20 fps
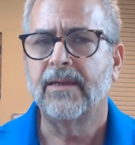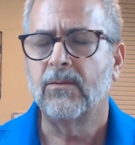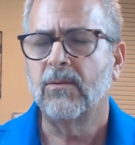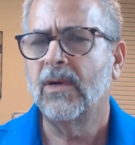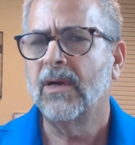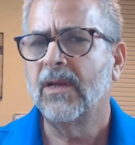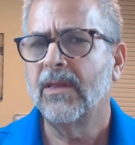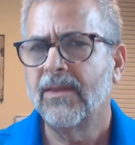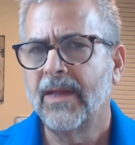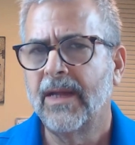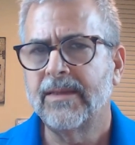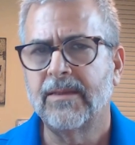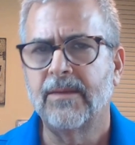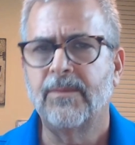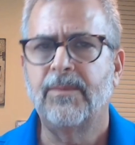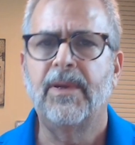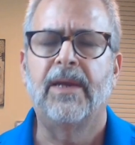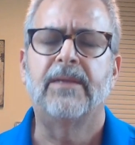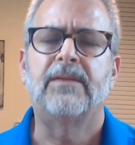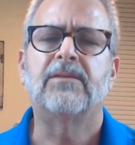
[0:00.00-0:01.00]
Well, that
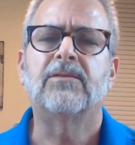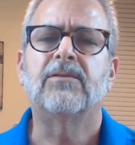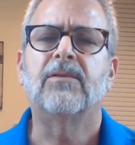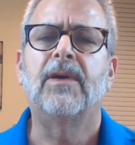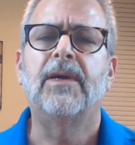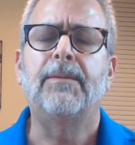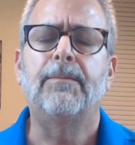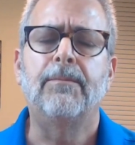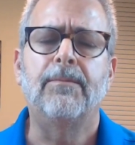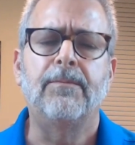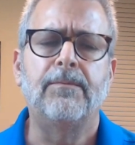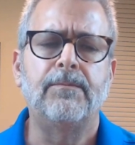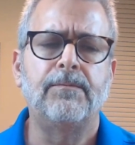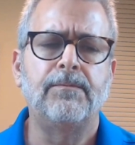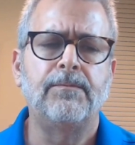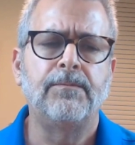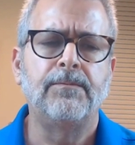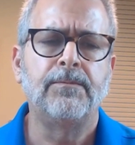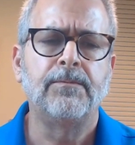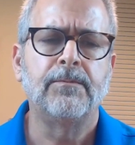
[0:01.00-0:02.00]
depends, right?
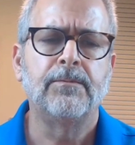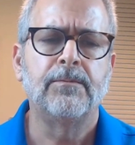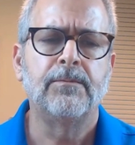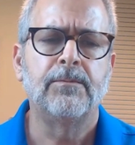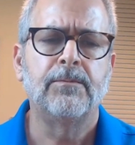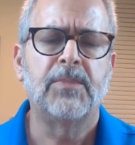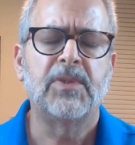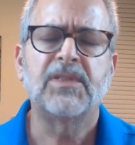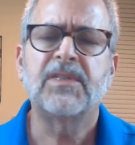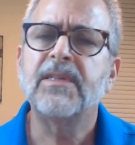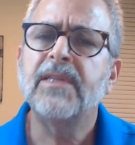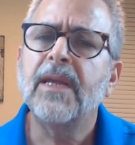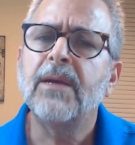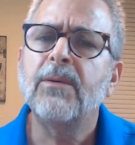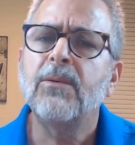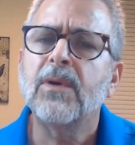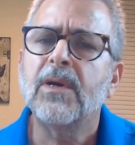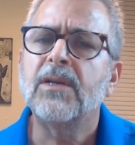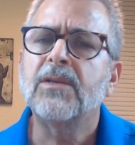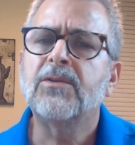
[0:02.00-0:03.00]
But today
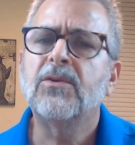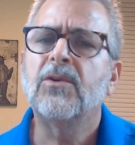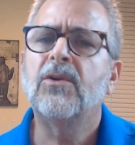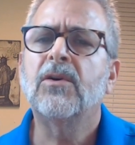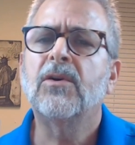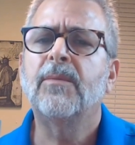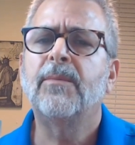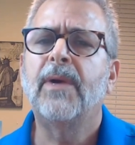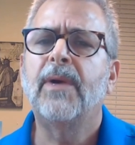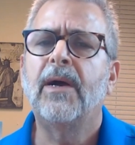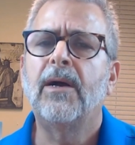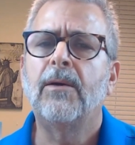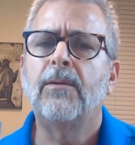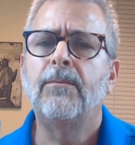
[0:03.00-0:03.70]
we're going to talk about